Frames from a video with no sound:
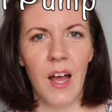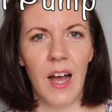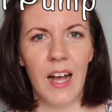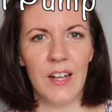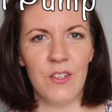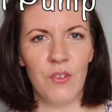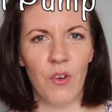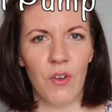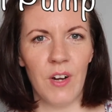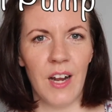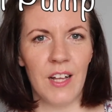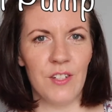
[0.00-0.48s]
I
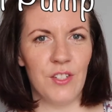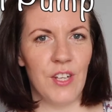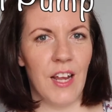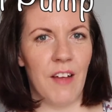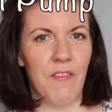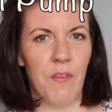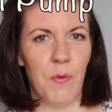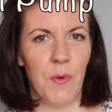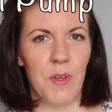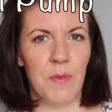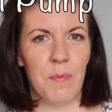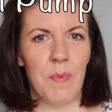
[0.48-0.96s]
don't actually
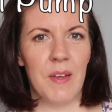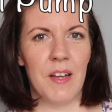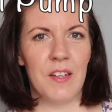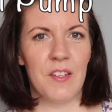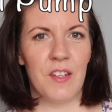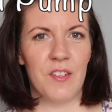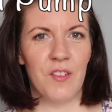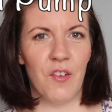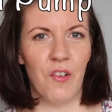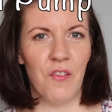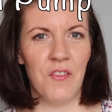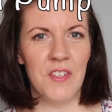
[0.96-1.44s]
have it with me
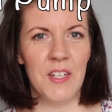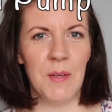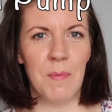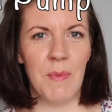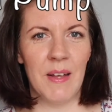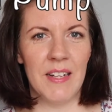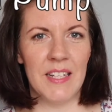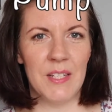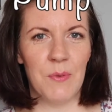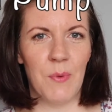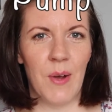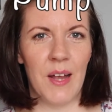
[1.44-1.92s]
because it's already
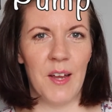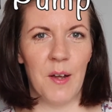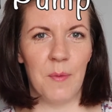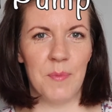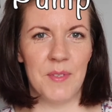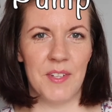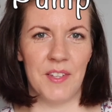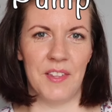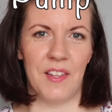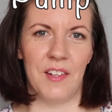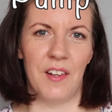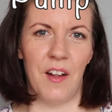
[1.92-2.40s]
made its way up
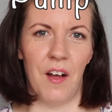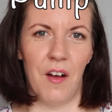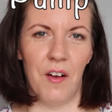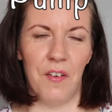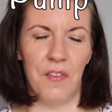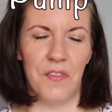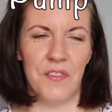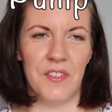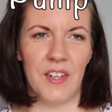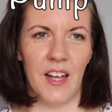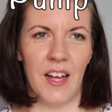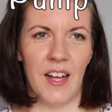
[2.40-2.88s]
to the
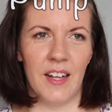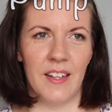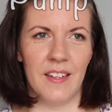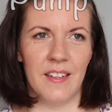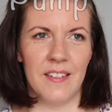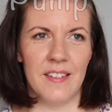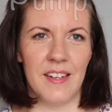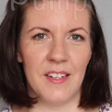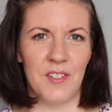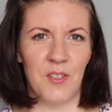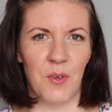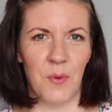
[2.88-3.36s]
loft,
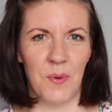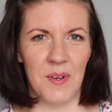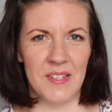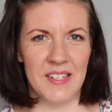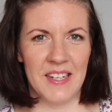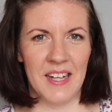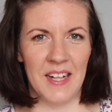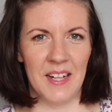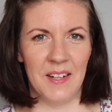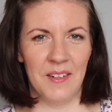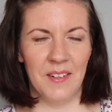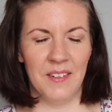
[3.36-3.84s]
and I don't want
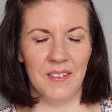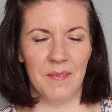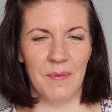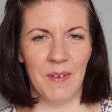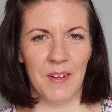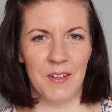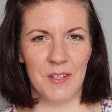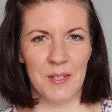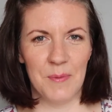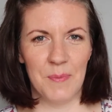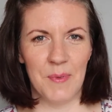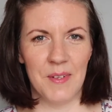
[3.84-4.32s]
to tell
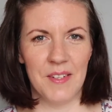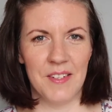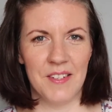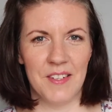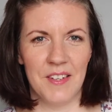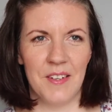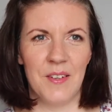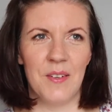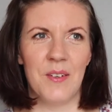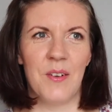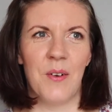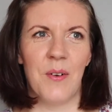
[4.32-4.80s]
my husband
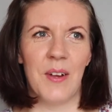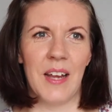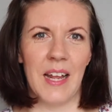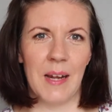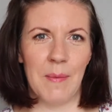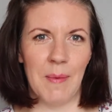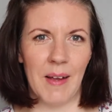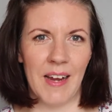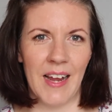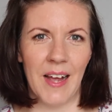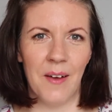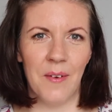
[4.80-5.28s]
to go and get
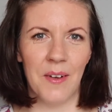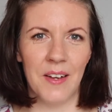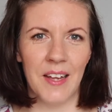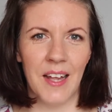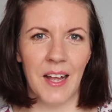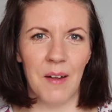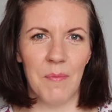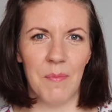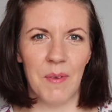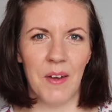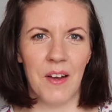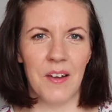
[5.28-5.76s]
it back out
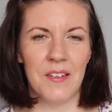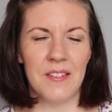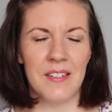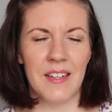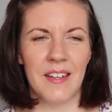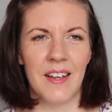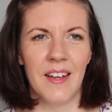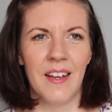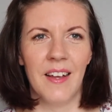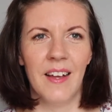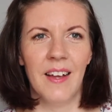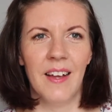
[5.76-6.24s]
again, because
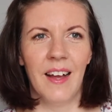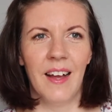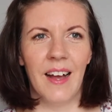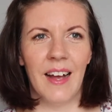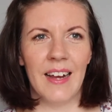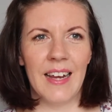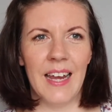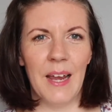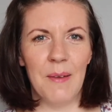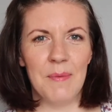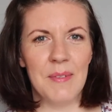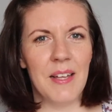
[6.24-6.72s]

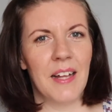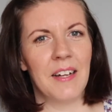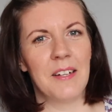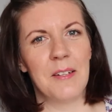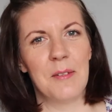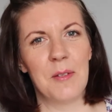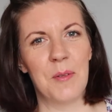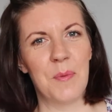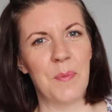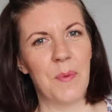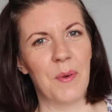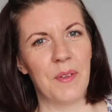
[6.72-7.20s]
I keep telling
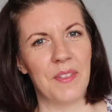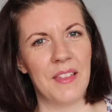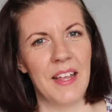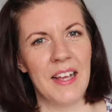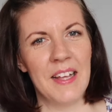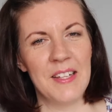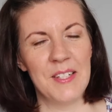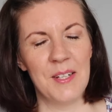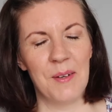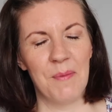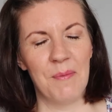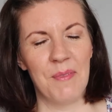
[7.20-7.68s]
them to put
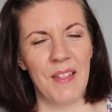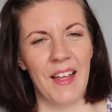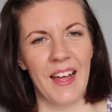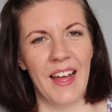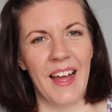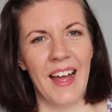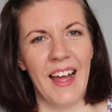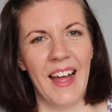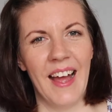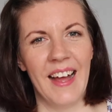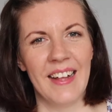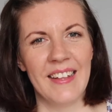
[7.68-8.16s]
things up
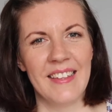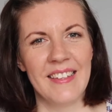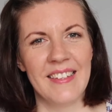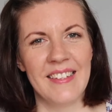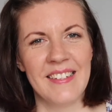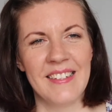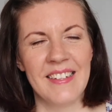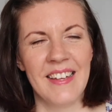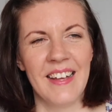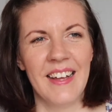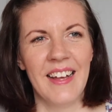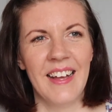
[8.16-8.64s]
there
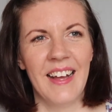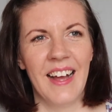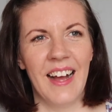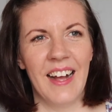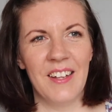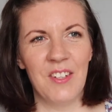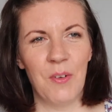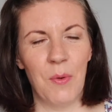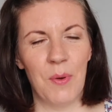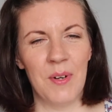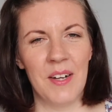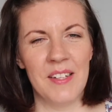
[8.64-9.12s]
and
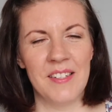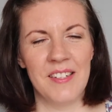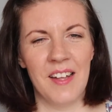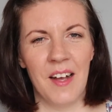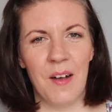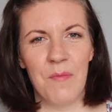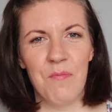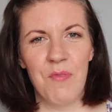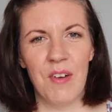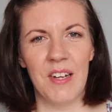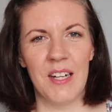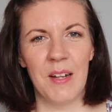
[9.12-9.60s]
I don't want to
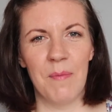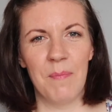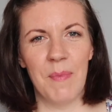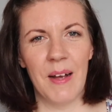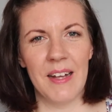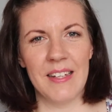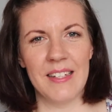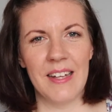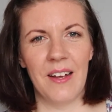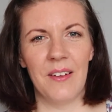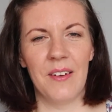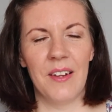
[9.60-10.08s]
start bringing them
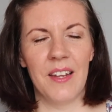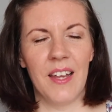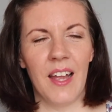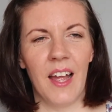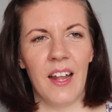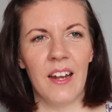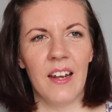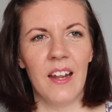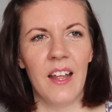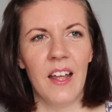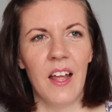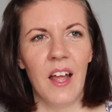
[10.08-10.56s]
back down
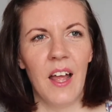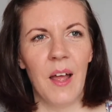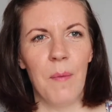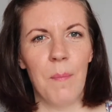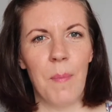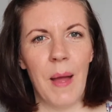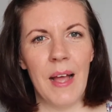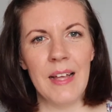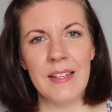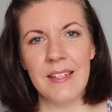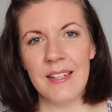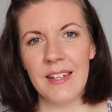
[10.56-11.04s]
again.
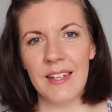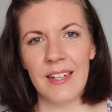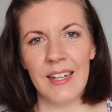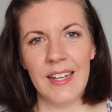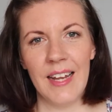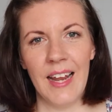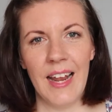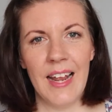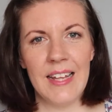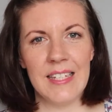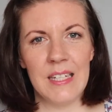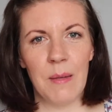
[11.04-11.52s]

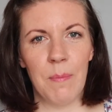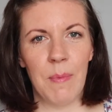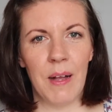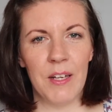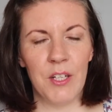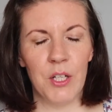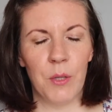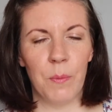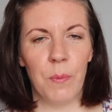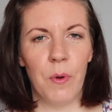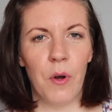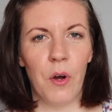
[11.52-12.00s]
Basically it's a
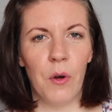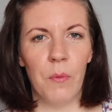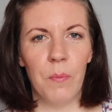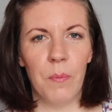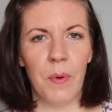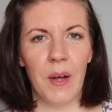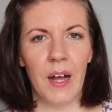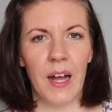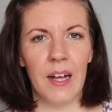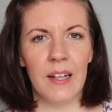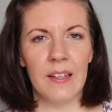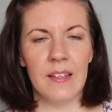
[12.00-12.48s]
manual
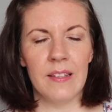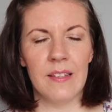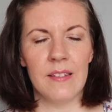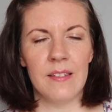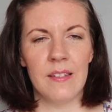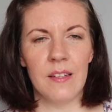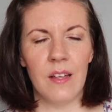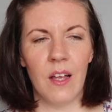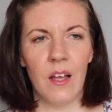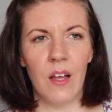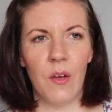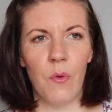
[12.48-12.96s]
pump,
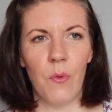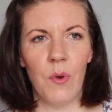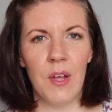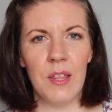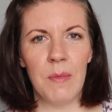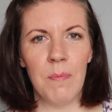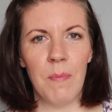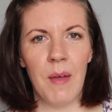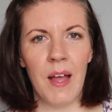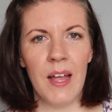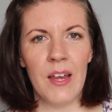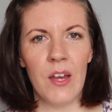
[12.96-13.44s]
and
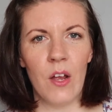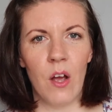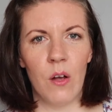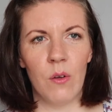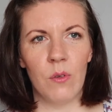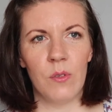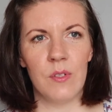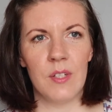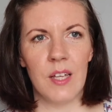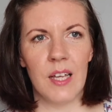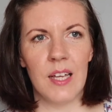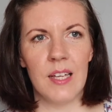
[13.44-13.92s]
with my
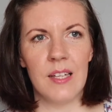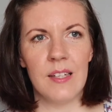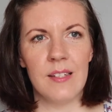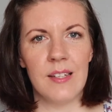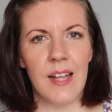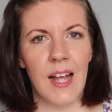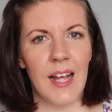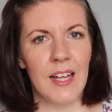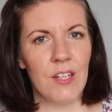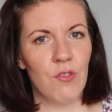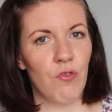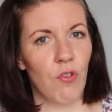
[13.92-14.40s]
oldest
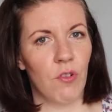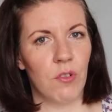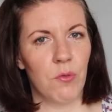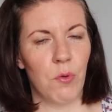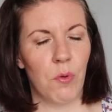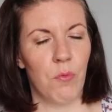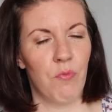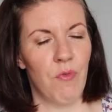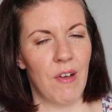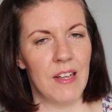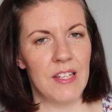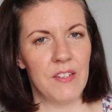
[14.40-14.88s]
I struggled
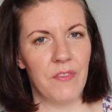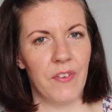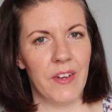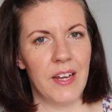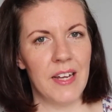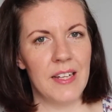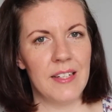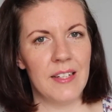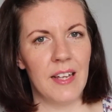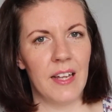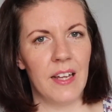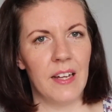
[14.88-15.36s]
with
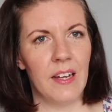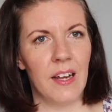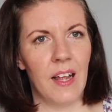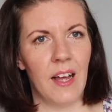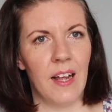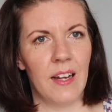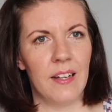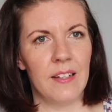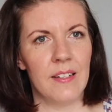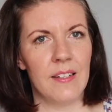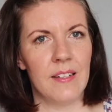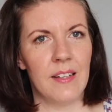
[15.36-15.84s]
breastfeeding
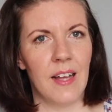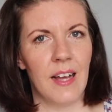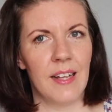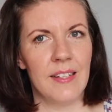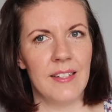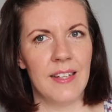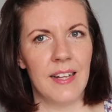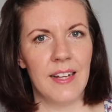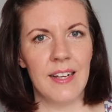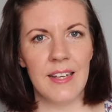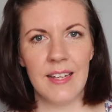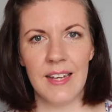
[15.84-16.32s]
and I
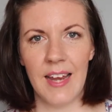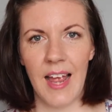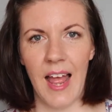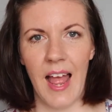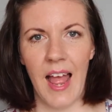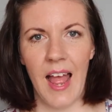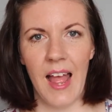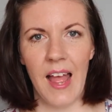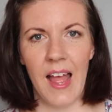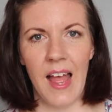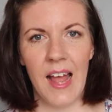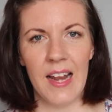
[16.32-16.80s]
didn't
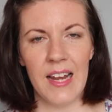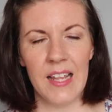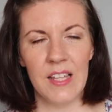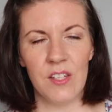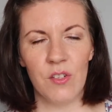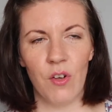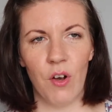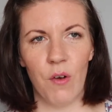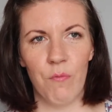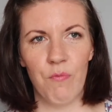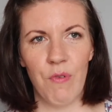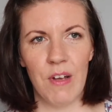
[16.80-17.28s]
get any
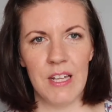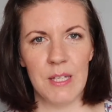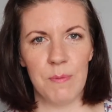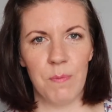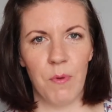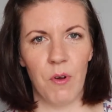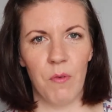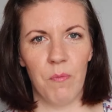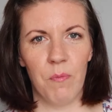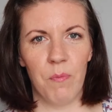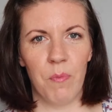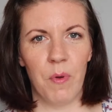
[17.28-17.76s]
sort of breast
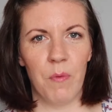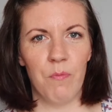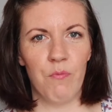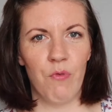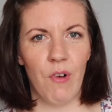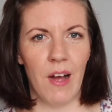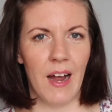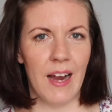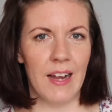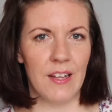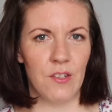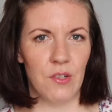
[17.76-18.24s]
pump
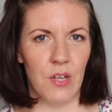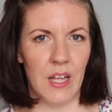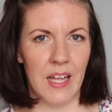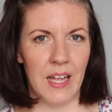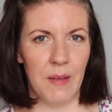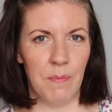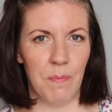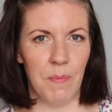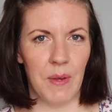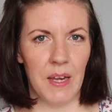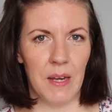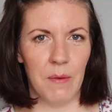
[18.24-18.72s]
prior to
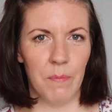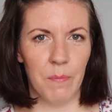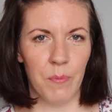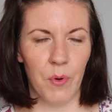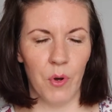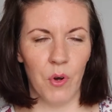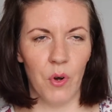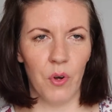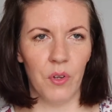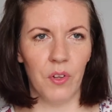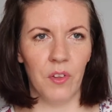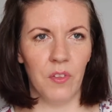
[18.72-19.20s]
him being
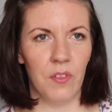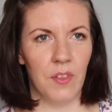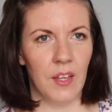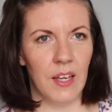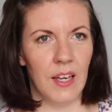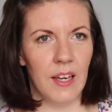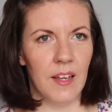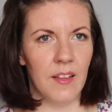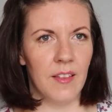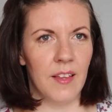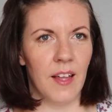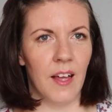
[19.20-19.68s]
born,
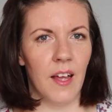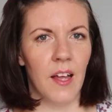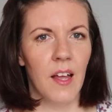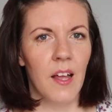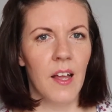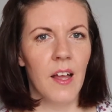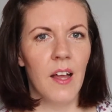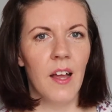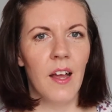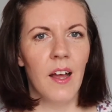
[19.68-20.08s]
thinking that